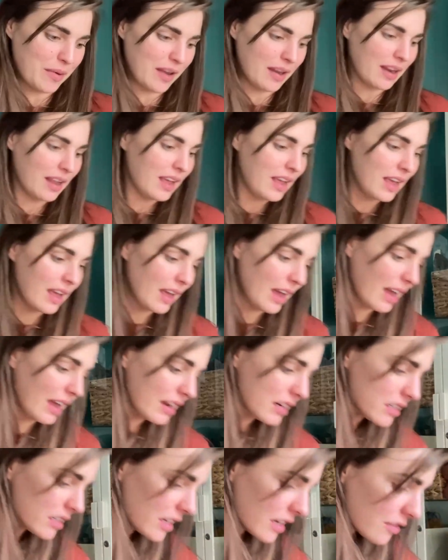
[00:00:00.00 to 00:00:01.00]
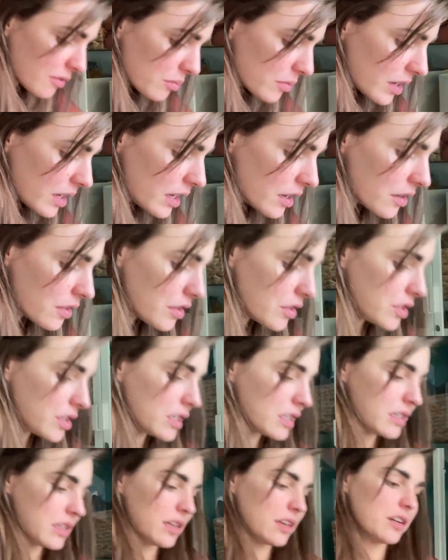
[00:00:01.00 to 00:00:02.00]
But actually, right here, they're
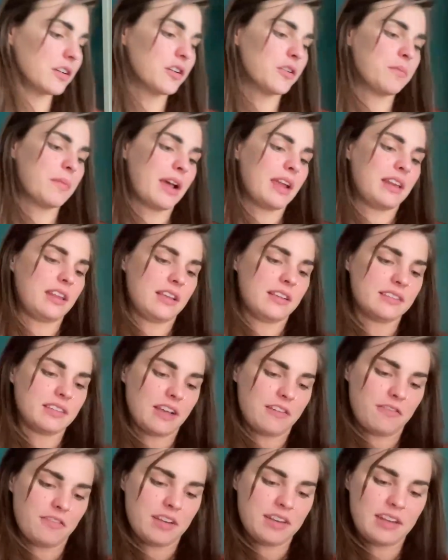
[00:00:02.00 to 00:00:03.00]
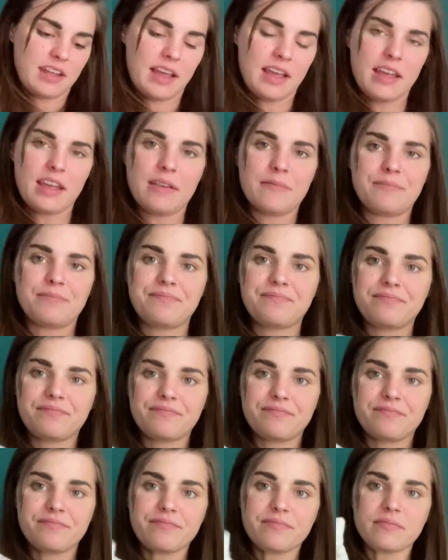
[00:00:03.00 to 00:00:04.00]
just the Hermione's everyday
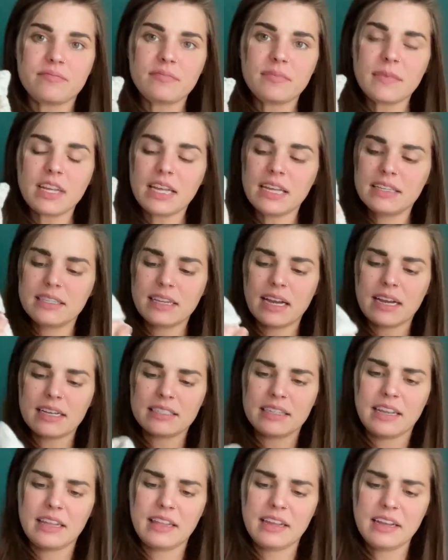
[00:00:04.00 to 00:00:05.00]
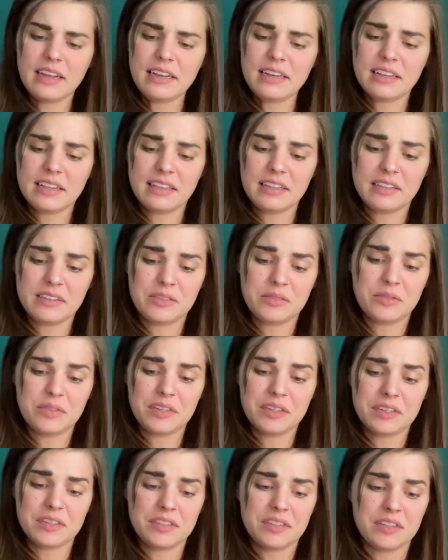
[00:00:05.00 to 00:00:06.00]
socks, and I think I knit these 2
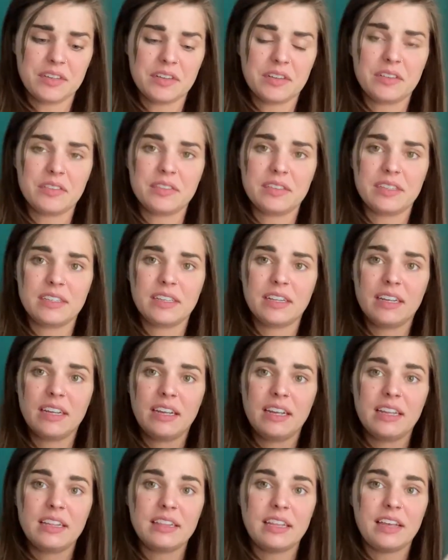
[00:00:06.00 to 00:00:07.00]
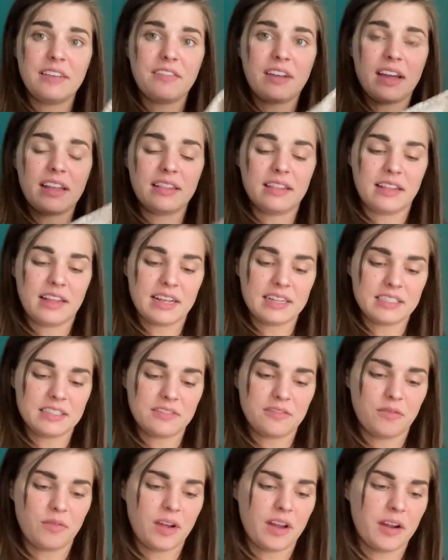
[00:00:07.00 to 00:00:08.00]
years ago, and they've gotten lots
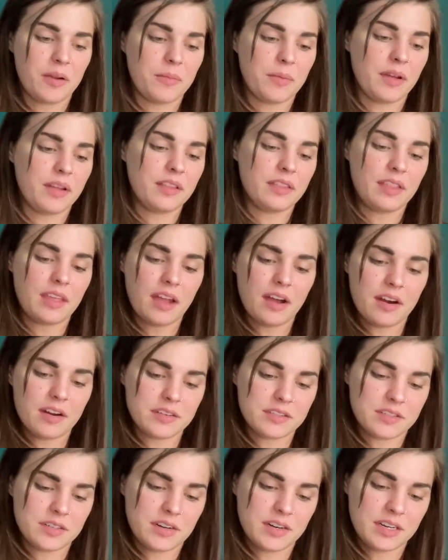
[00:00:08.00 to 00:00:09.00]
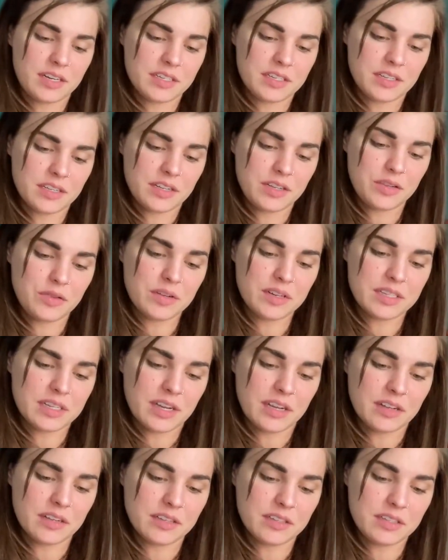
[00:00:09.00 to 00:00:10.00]
of wear, but they are starting to, you can
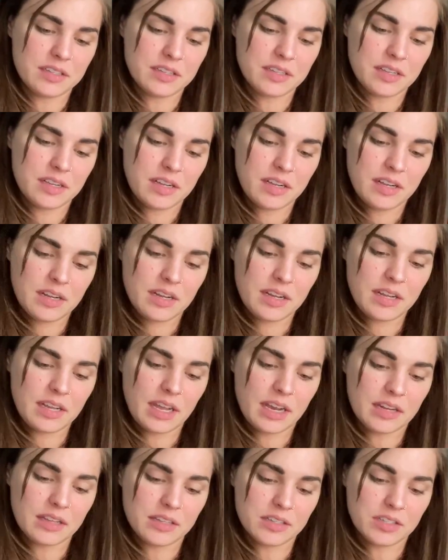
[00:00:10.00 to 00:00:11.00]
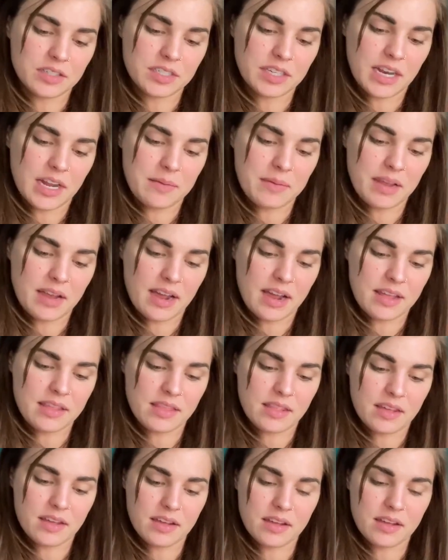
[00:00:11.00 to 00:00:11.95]
tell it's getting a little shabby on